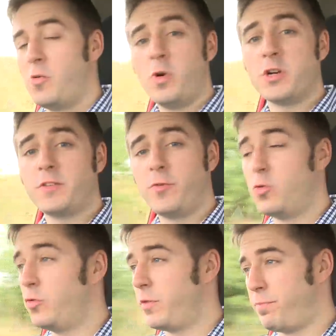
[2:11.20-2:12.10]
Worst of
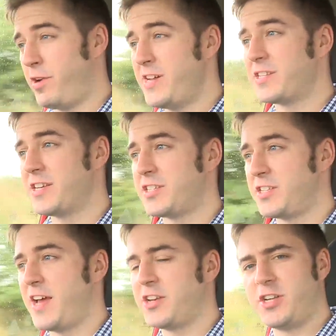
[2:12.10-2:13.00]
all, the brakes are
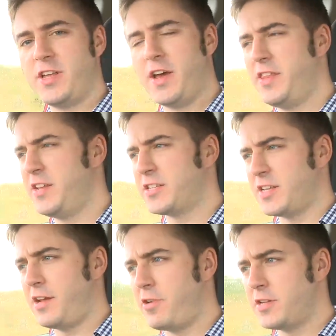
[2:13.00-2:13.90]
snatchy and the
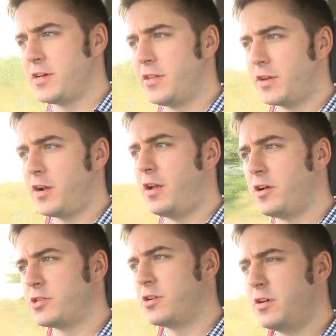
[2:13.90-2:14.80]
accelerator and the
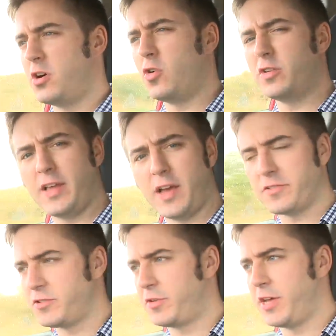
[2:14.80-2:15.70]
clutch are oddly out of